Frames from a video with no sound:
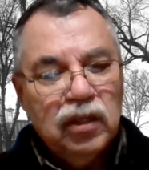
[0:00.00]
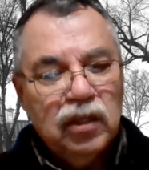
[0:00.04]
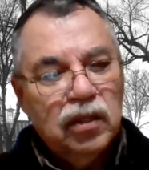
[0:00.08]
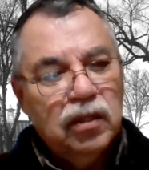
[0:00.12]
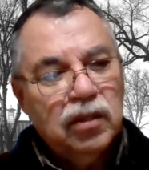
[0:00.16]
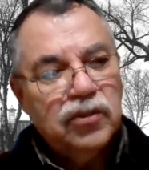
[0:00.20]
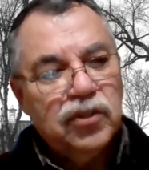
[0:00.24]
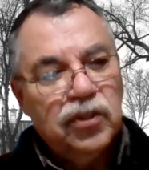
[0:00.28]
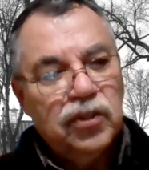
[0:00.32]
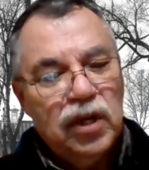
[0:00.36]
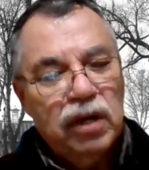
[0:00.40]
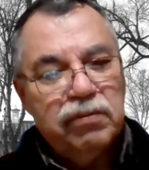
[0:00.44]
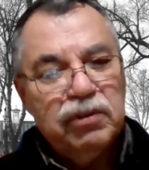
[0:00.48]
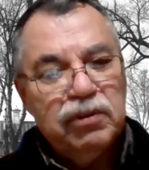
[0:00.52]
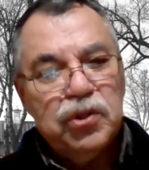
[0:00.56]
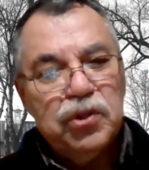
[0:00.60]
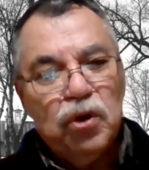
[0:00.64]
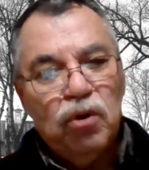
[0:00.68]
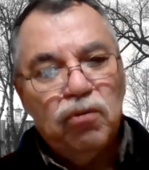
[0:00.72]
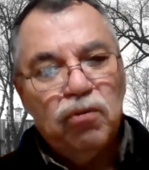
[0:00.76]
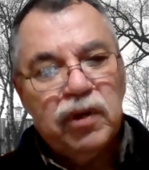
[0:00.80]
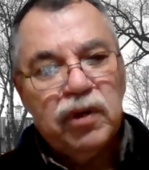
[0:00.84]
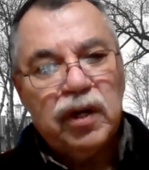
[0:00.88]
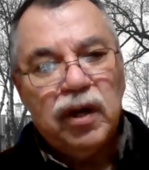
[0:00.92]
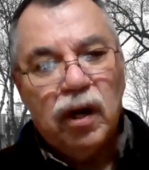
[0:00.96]
She never
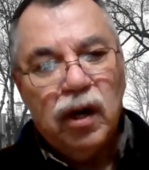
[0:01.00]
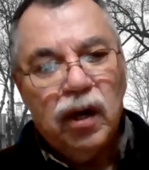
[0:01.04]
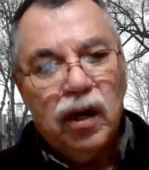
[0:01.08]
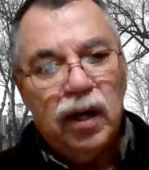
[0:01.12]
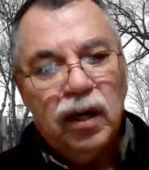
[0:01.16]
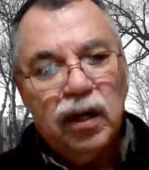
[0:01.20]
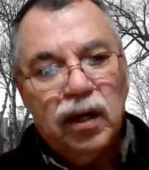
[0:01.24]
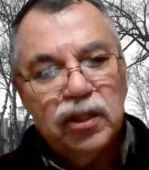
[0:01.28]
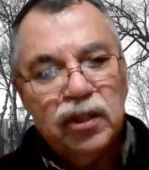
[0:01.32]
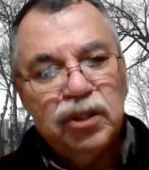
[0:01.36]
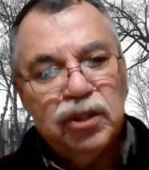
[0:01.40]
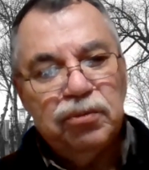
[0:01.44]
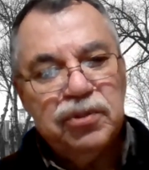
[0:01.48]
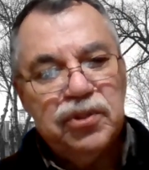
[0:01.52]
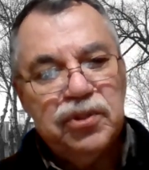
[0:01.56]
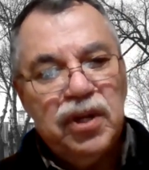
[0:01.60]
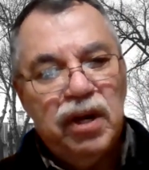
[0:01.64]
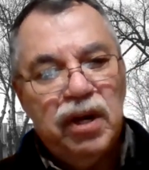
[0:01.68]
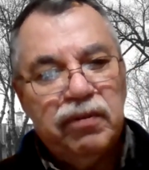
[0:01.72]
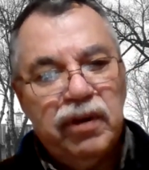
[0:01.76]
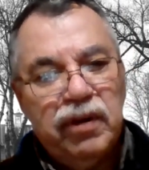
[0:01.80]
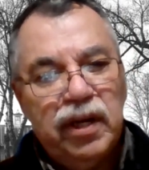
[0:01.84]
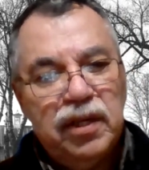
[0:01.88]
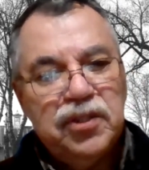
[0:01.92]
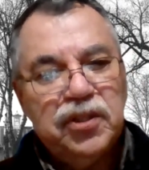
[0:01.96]
drove a car. She was
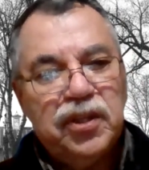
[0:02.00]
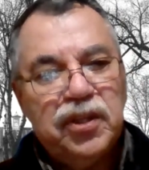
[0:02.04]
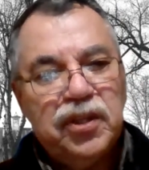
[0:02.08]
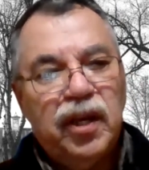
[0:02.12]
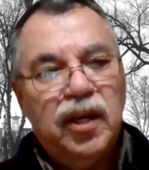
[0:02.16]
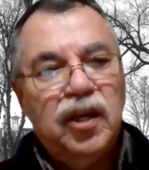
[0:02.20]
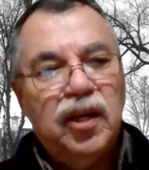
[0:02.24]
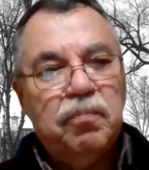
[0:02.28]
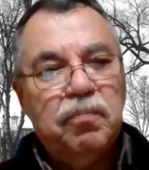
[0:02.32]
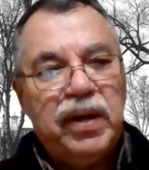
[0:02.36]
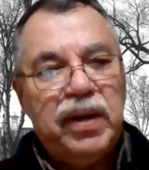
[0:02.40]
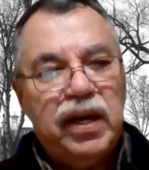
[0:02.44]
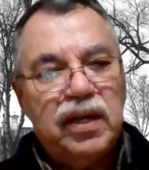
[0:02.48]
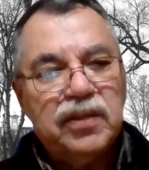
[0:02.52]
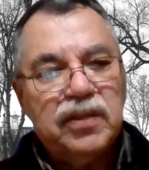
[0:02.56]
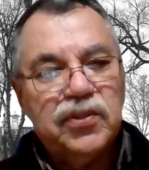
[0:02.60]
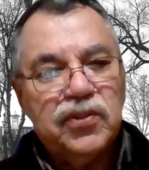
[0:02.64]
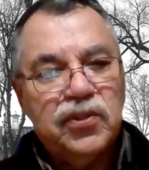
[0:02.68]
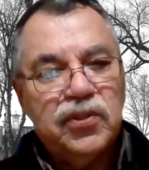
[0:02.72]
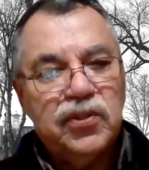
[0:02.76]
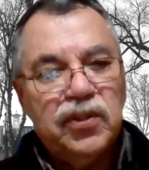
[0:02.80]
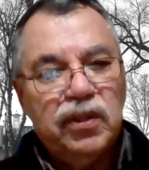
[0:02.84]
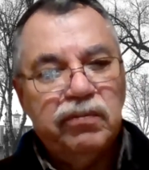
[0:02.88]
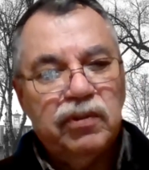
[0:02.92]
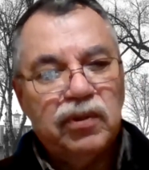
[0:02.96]
never educated past the
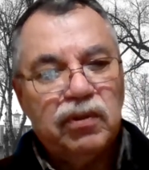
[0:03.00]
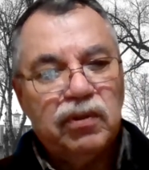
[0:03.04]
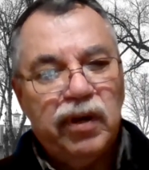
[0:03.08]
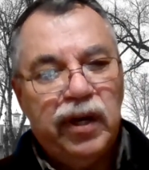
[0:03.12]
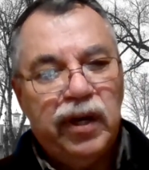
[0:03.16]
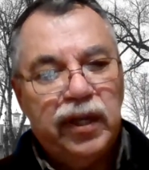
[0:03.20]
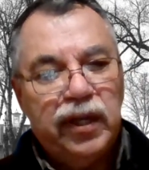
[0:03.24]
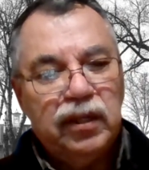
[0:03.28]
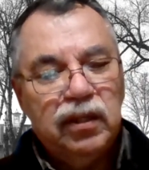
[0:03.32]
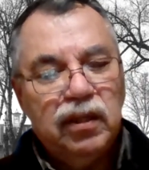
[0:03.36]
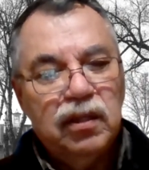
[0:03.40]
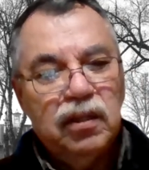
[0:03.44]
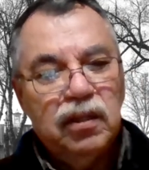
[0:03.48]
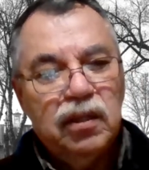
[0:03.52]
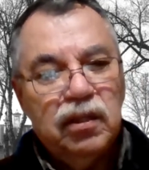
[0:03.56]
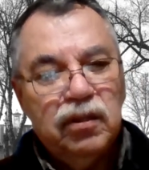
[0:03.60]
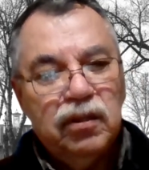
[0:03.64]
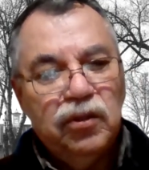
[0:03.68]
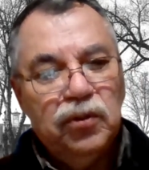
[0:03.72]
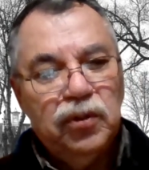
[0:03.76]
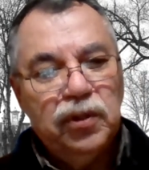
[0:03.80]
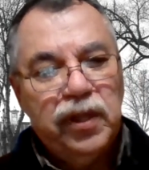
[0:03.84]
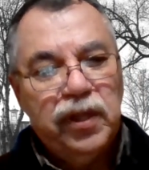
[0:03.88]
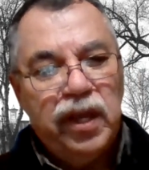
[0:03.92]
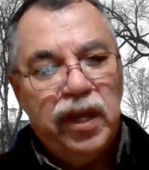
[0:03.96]
7th grade.
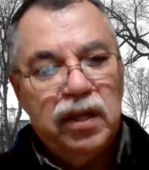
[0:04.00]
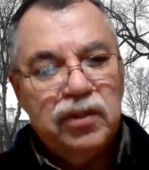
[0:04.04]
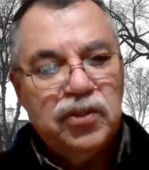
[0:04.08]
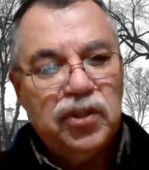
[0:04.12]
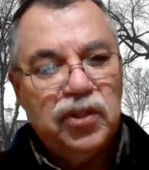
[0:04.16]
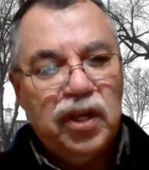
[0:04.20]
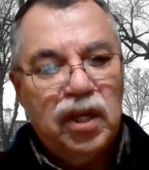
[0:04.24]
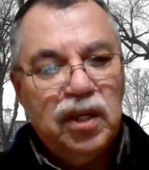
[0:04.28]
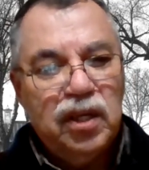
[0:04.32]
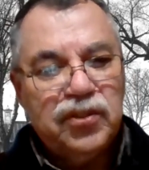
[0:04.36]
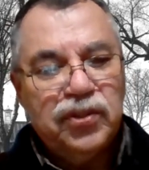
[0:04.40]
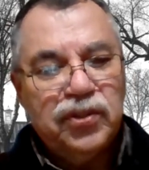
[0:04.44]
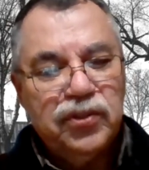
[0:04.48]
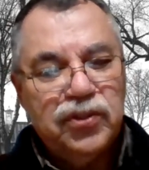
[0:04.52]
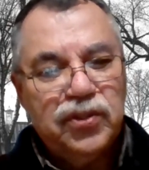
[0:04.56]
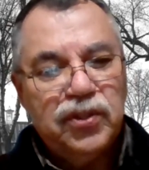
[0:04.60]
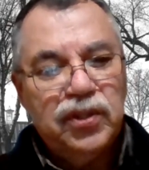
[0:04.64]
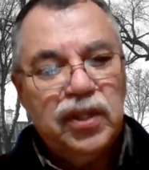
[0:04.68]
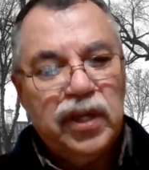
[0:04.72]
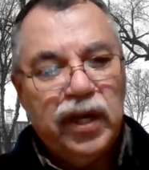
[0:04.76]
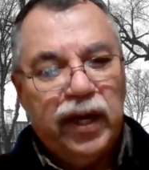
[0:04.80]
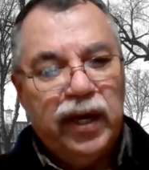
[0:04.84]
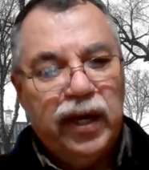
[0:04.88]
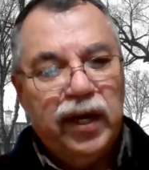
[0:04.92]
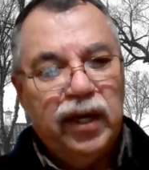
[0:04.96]
The only education
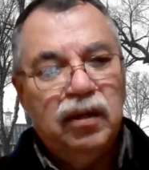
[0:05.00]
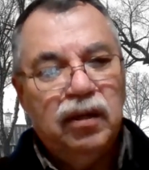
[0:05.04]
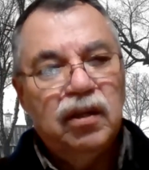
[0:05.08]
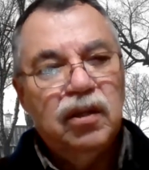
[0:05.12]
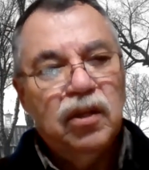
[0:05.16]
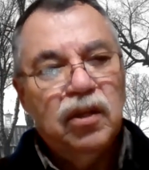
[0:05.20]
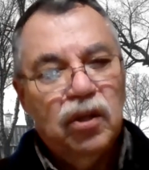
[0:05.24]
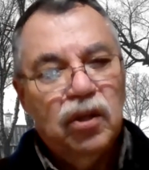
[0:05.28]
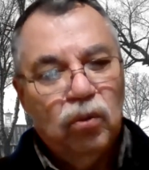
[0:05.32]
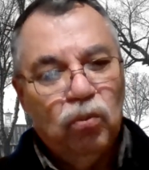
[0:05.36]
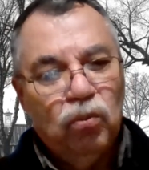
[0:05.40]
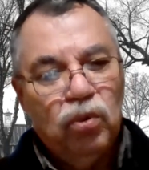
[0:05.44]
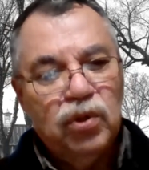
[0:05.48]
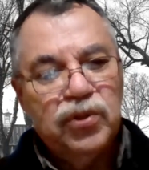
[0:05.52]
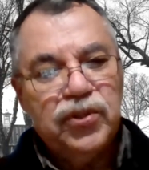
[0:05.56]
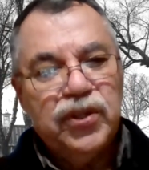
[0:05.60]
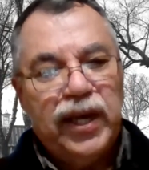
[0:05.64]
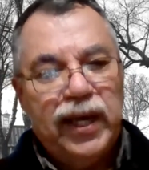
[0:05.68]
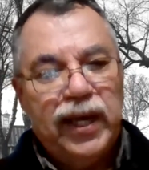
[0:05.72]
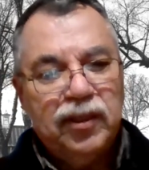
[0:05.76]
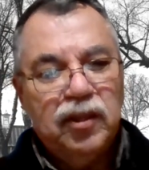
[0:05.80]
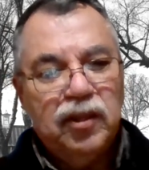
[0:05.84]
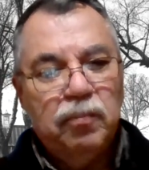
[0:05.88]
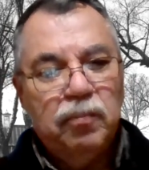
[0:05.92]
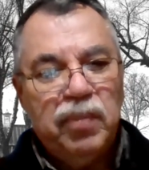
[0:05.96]
she had was
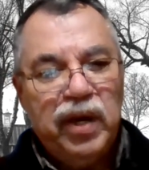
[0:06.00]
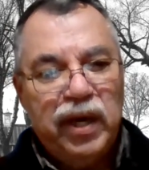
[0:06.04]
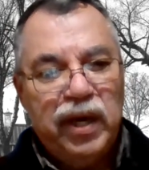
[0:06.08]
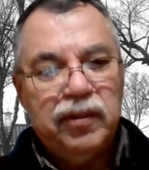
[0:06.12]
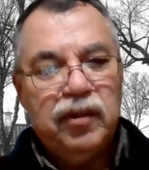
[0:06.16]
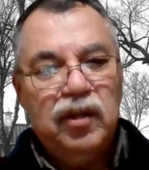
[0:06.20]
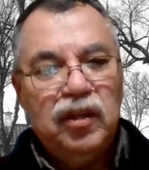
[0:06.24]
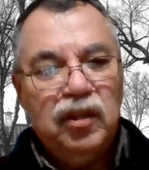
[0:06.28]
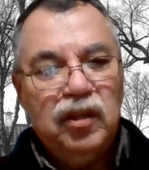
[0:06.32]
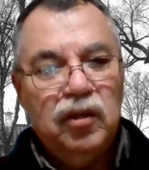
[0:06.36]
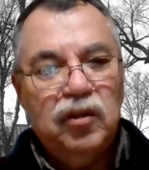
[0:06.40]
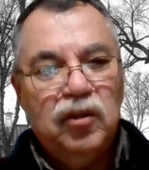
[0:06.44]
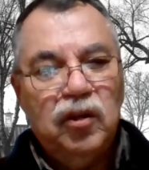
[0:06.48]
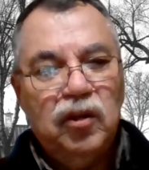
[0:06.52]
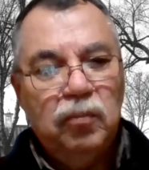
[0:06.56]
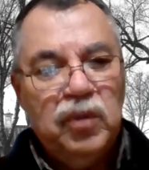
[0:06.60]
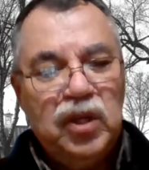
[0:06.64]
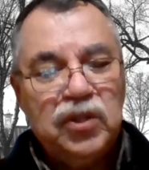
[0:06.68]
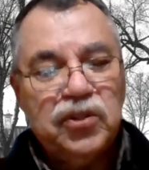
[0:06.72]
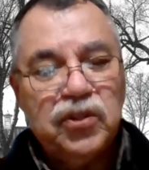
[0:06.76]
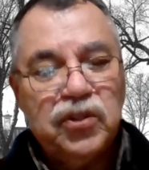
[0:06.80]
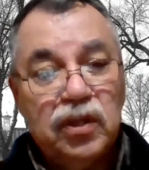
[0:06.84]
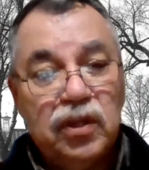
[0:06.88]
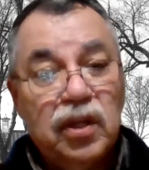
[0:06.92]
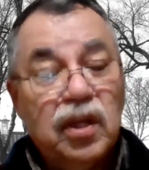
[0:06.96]
at the Bethany Indian
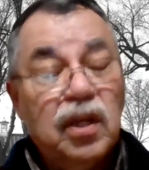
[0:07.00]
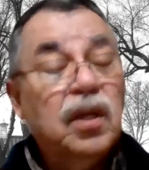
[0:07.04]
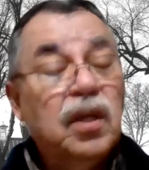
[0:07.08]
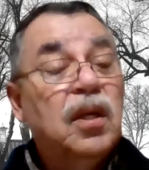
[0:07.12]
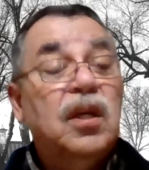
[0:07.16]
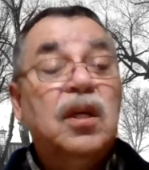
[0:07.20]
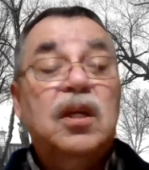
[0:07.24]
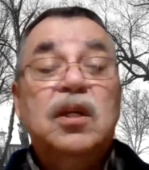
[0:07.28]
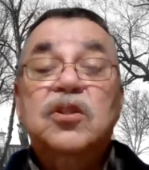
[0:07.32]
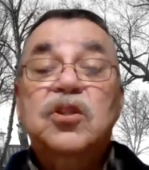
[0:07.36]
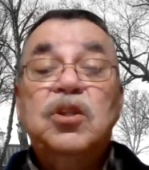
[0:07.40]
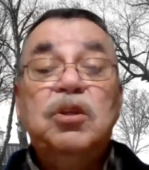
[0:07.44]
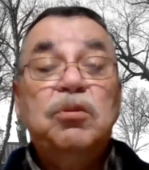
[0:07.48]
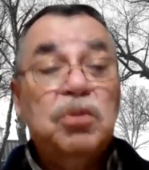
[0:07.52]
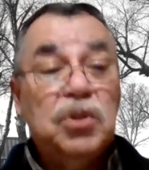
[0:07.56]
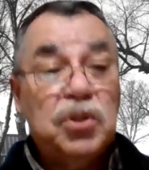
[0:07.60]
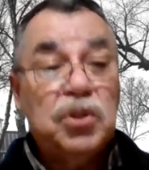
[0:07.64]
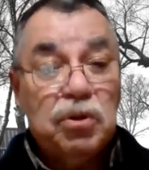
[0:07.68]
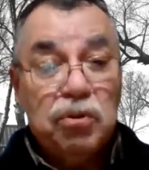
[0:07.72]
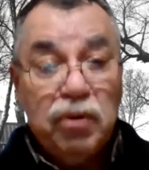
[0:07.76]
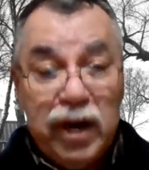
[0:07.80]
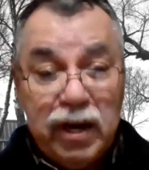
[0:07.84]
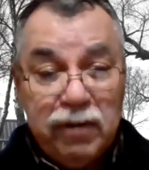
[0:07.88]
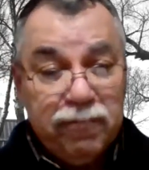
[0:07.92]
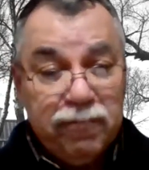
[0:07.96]
Mission. She was
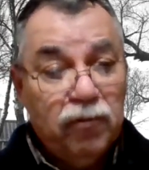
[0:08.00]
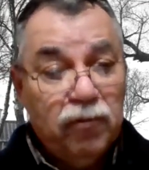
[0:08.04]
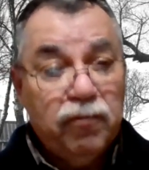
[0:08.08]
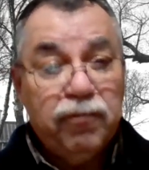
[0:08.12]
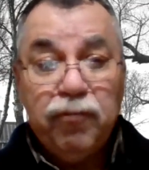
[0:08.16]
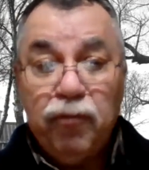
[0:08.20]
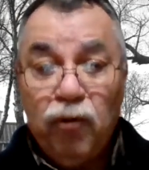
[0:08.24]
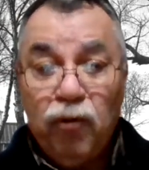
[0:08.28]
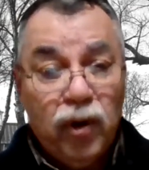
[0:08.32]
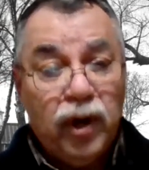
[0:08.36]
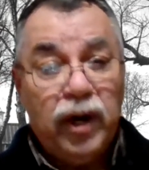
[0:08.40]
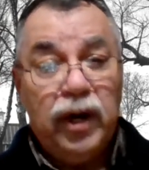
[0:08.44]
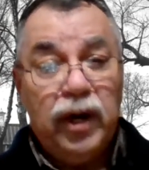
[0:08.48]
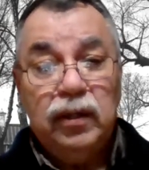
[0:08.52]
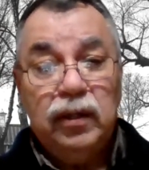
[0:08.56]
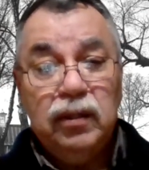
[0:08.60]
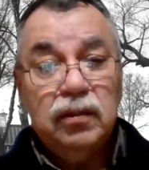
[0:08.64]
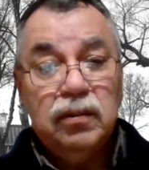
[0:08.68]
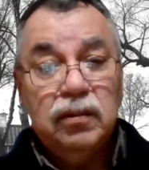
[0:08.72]
grateful for it.